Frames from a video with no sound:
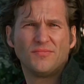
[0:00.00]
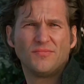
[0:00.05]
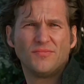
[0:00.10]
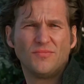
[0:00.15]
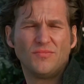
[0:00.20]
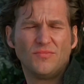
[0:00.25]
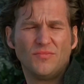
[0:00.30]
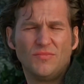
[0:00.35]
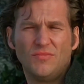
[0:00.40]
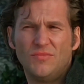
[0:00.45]

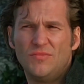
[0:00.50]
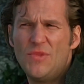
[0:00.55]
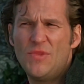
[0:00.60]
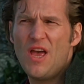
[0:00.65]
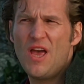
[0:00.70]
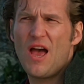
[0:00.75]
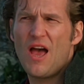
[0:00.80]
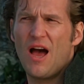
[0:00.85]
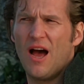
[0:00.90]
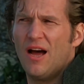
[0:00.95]
Frank
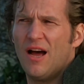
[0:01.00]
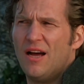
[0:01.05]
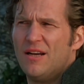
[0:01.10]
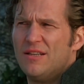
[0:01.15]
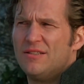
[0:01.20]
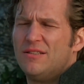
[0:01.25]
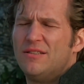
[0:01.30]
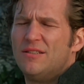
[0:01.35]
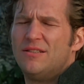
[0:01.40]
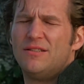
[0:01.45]
decides to pursue
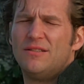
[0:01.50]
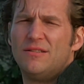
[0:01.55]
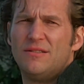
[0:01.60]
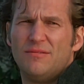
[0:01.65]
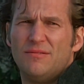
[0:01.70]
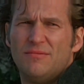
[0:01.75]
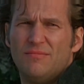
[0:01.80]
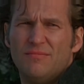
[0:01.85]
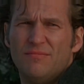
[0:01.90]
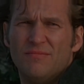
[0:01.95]
teaching
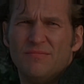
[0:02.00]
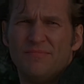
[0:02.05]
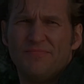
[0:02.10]
music,